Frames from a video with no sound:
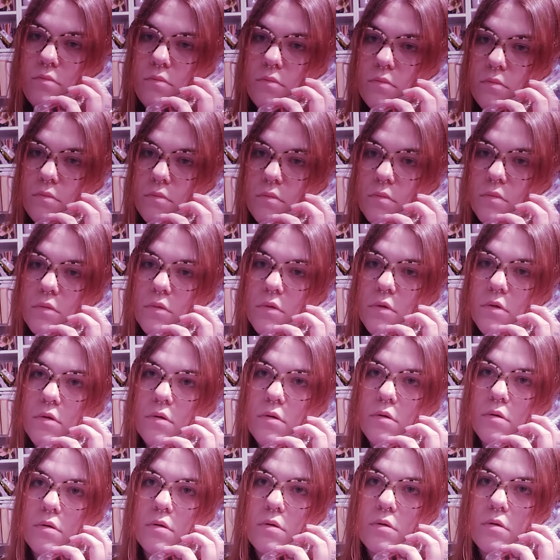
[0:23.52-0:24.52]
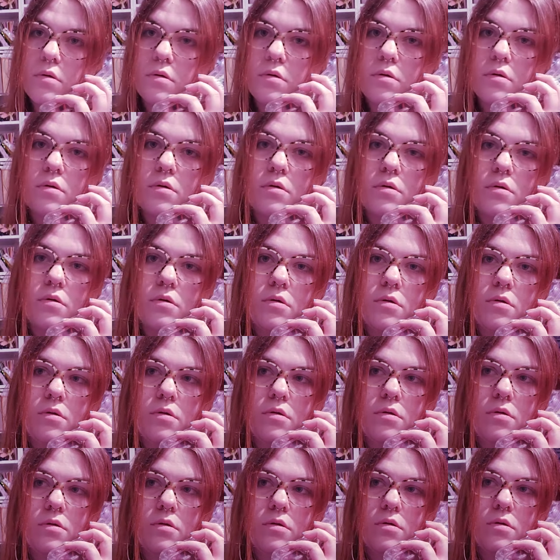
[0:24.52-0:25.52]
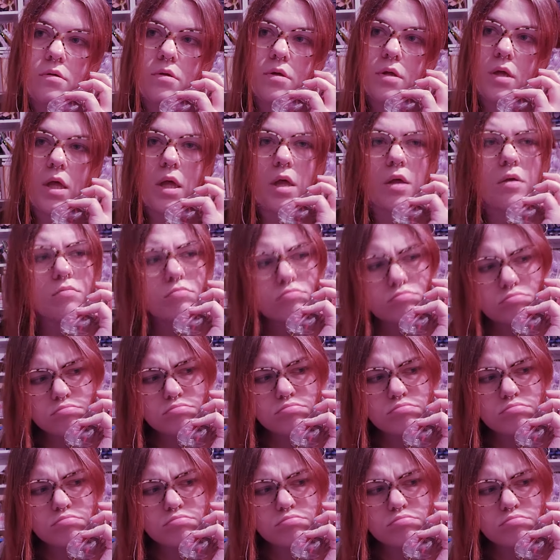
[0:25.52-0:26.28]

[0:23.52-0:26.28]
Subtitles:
(silence)